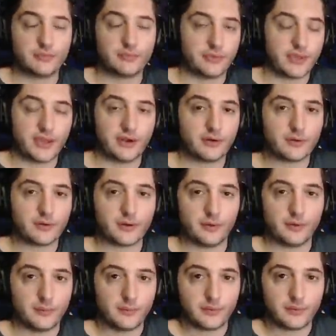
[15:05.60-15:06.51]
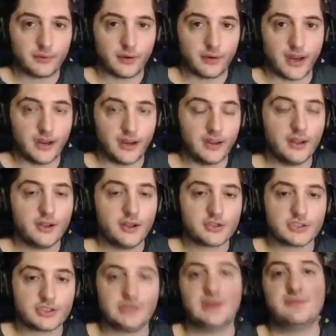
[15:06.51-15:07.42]
without a group, right?
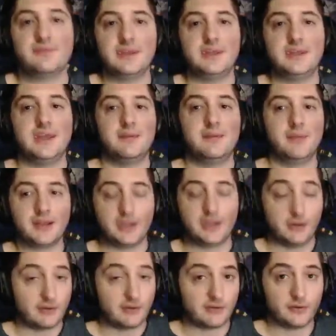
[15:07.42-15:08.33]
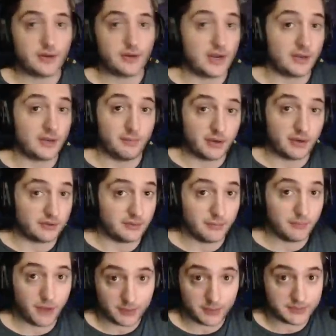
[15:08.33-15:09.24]
So you have to gimmick, you have to learn how to bug the
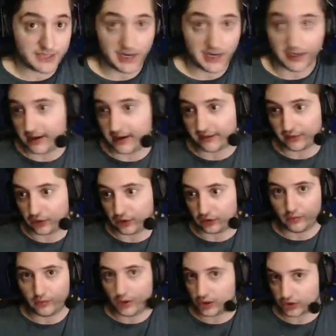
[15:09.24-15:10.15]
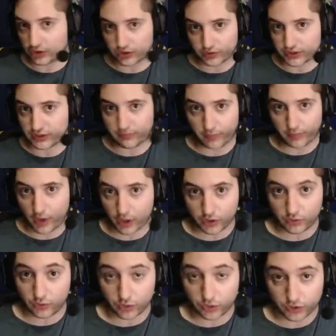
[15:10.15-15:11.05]
mobs out, you have to do all sorts of
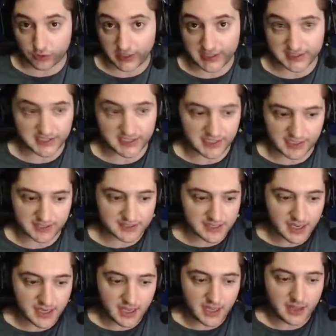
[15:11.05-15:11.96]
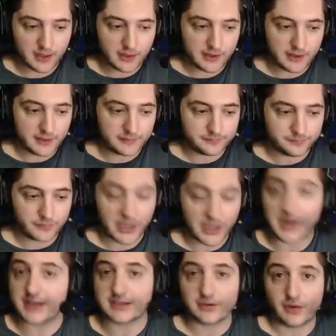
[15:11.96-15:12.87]
parkour craziness.
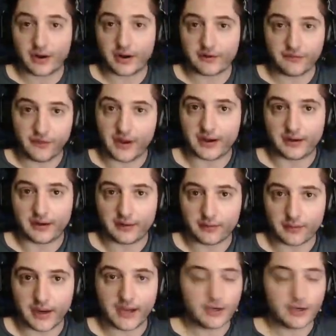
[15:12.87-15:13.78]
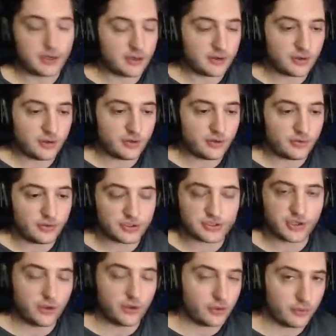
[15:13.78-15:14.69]
And it's a lot of fun, right? The
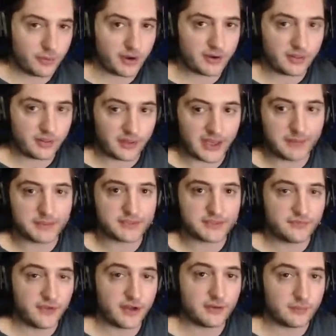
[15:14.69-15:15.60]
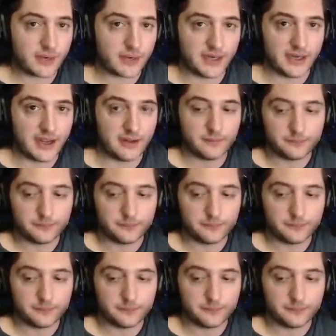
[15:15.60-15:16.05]
solo part of the game is fun right now.